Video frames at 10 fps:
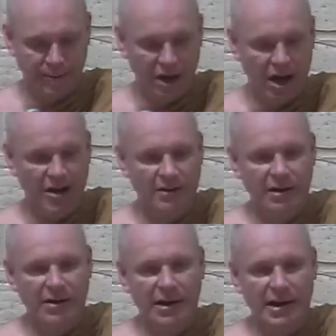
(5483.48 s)

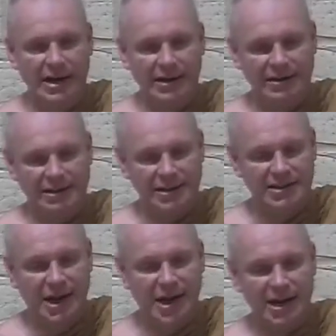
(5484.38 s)
Either it is a
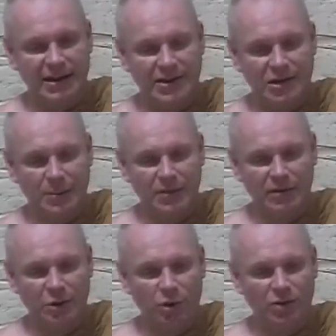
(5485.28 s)
desire that's something
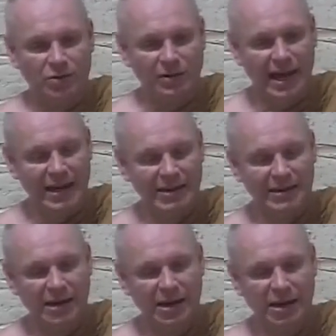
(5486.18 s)
you want to get,
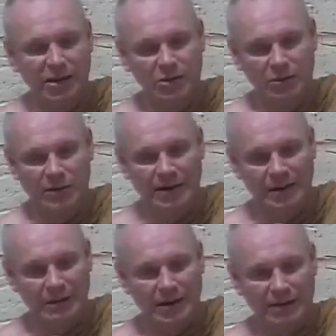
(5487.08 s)
so you think
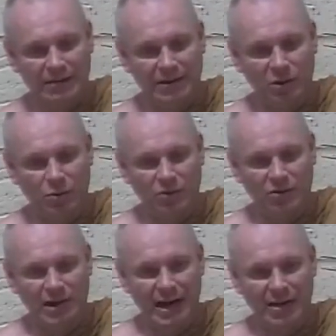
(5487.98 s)
about the thing you want
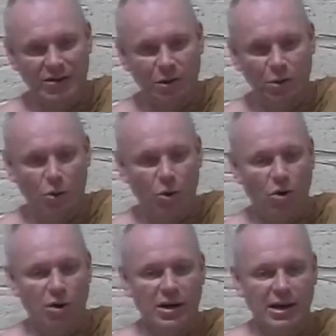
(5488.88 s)
to get,
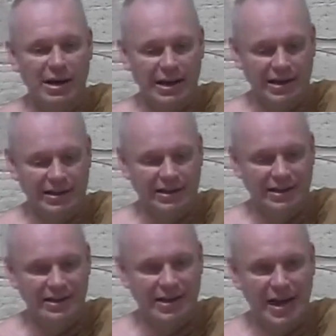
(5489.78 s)
or it is an
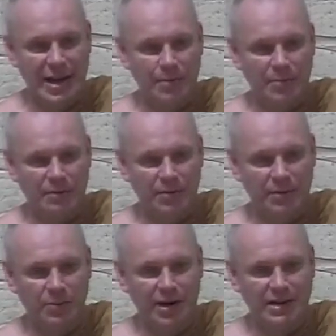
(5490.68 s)
escape from
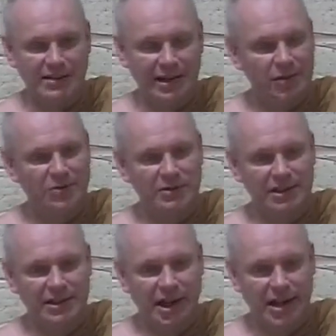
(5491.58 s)
the present. That's also
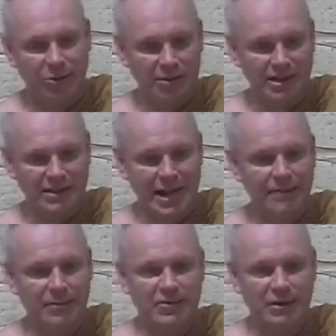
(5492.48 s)
desire. You want to escape
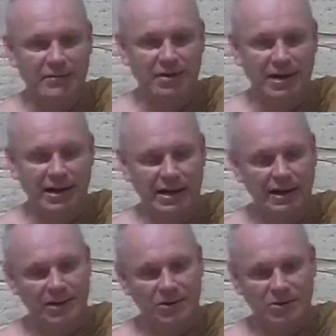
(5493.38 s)
from suffering.
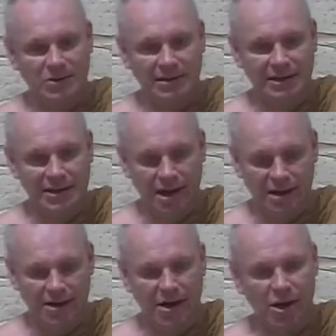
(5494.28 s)
That's also a
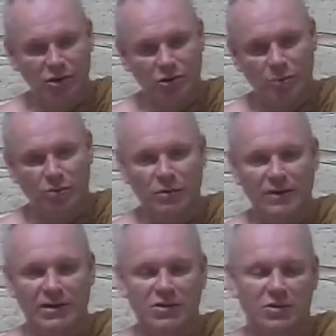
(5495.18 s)
desire. So you move
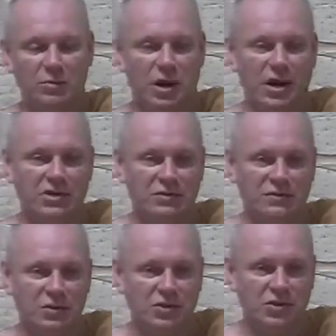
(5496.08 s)
into the past, the
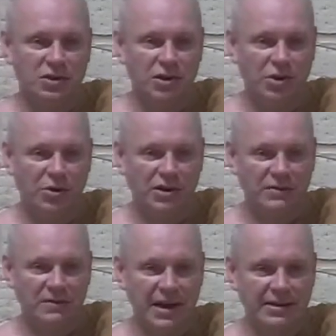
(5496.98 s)
future, or
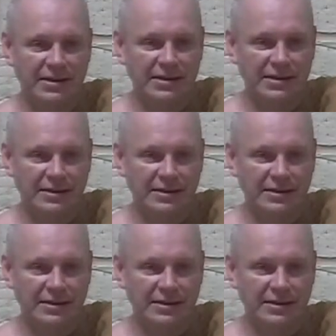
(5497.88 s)
into fantasy.